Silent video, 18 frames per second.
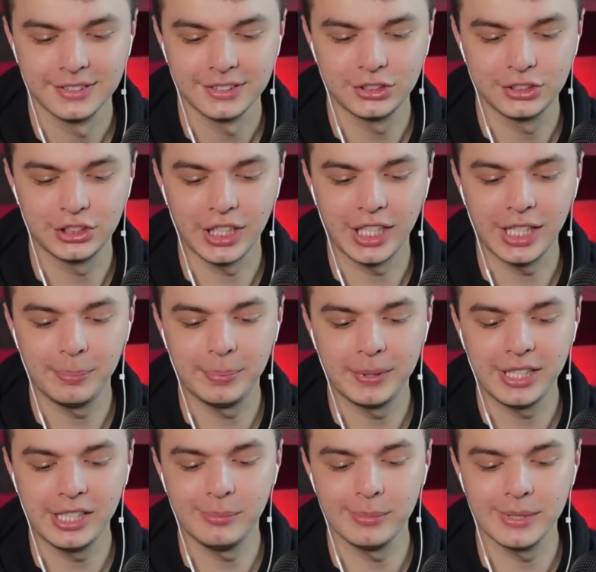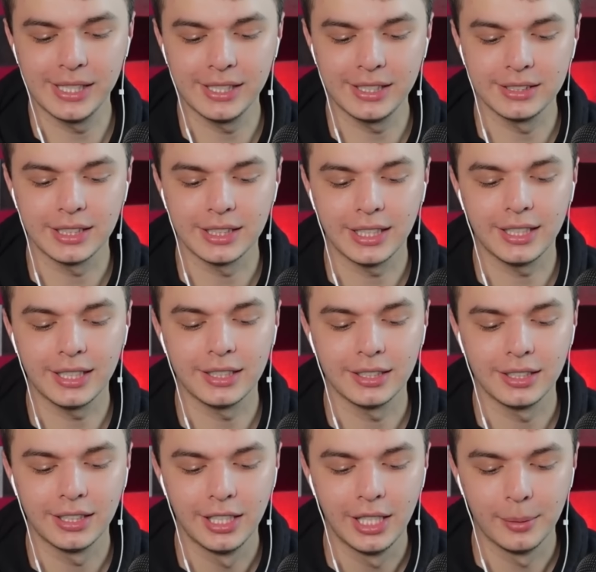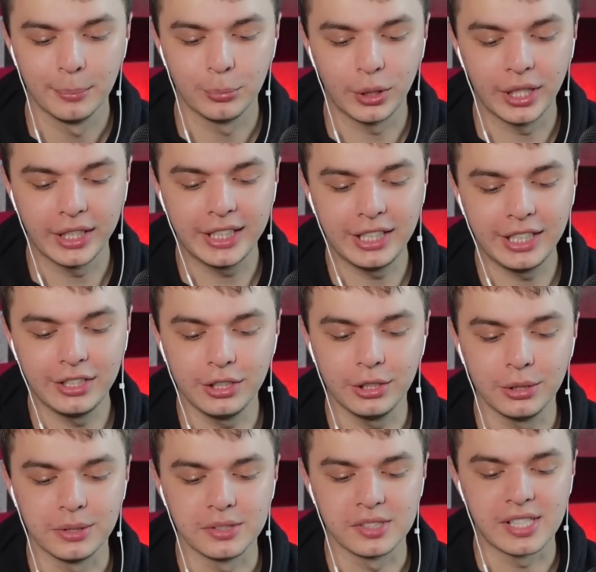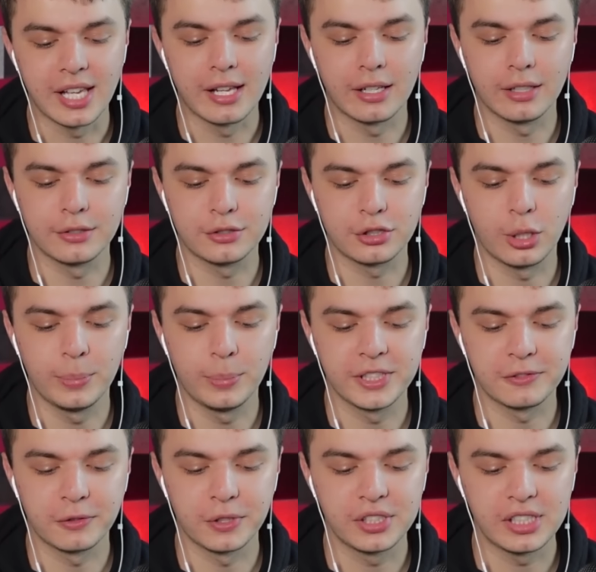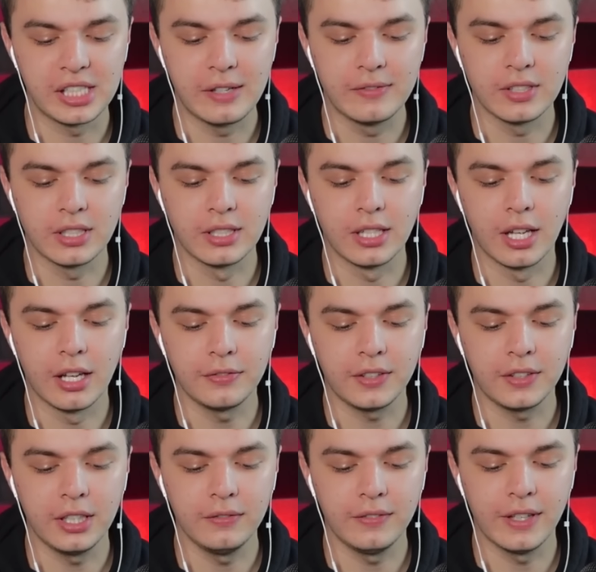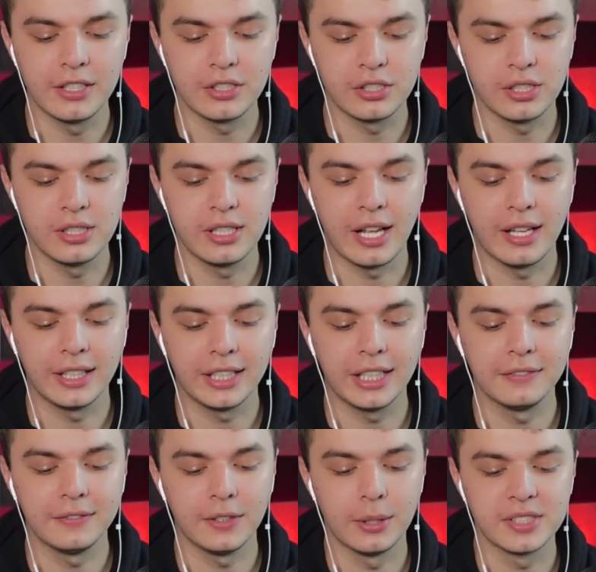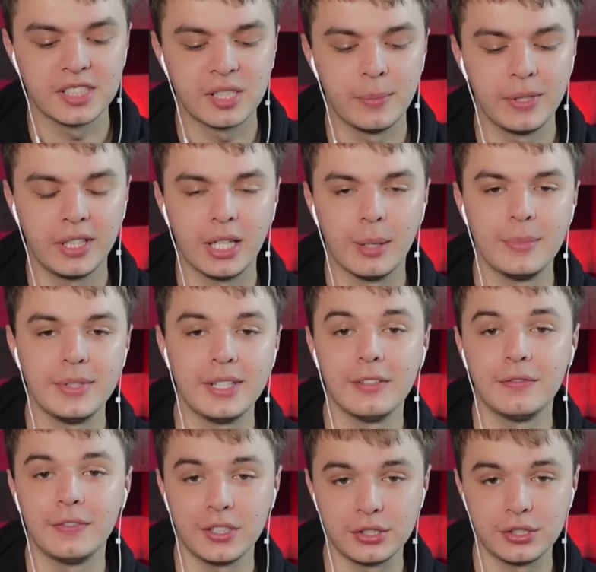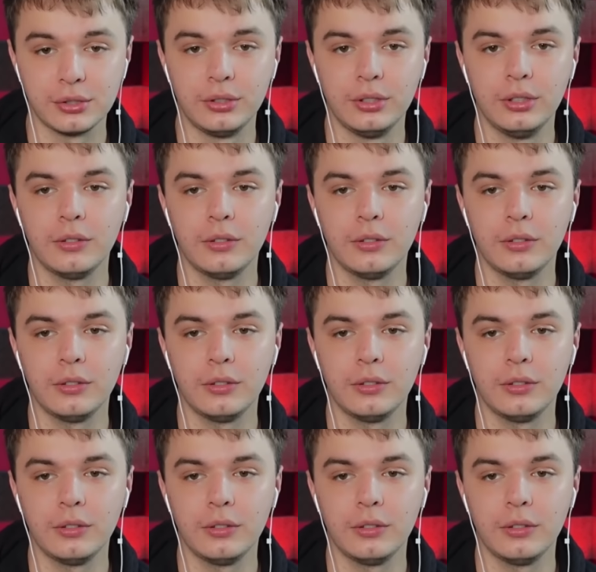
J.P. Mandel. Breaking news. Donald Trump has received enough convention delegate votes to become the official